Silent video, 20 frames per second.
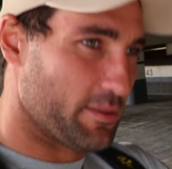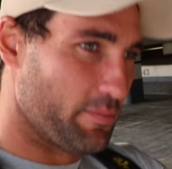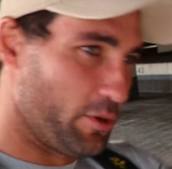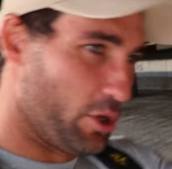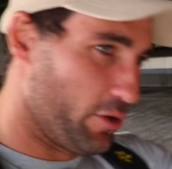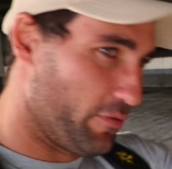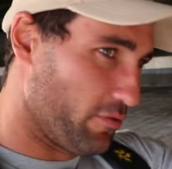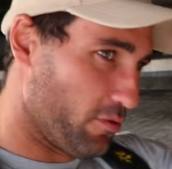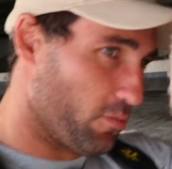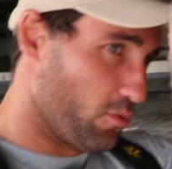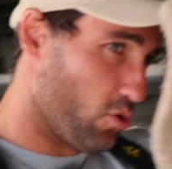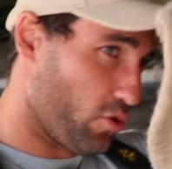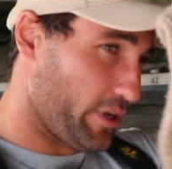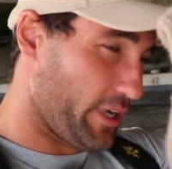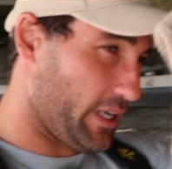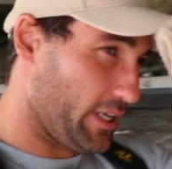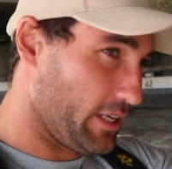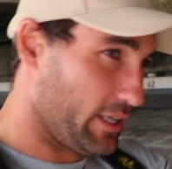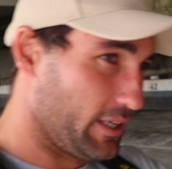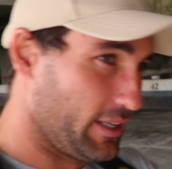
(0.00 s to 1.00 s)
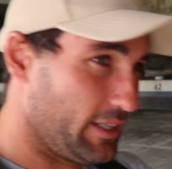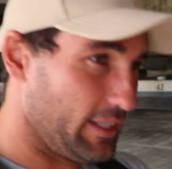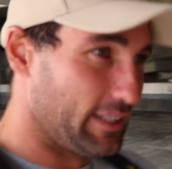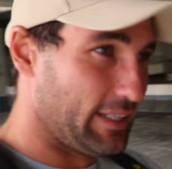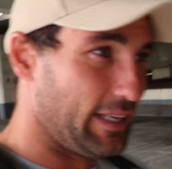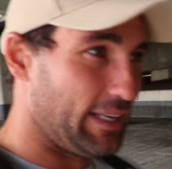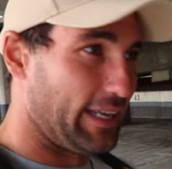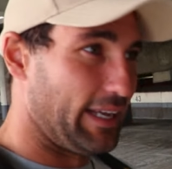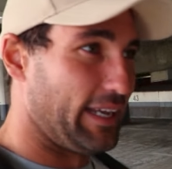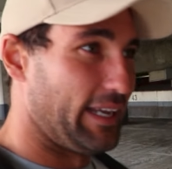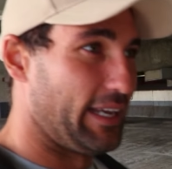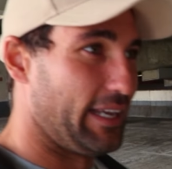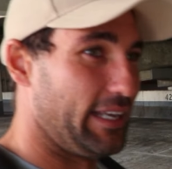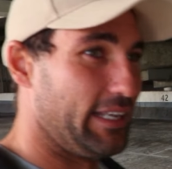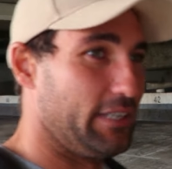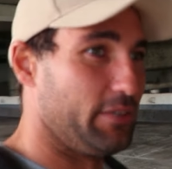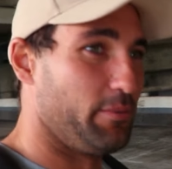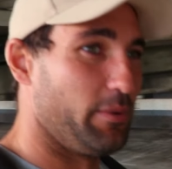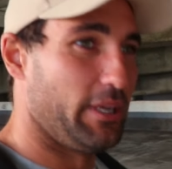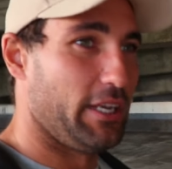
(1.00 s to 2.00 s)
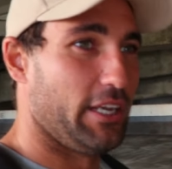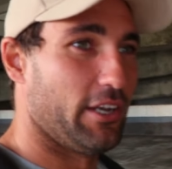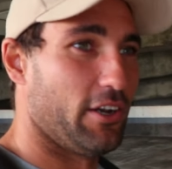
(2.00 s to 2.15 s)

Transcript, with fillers: a beautiful morning and we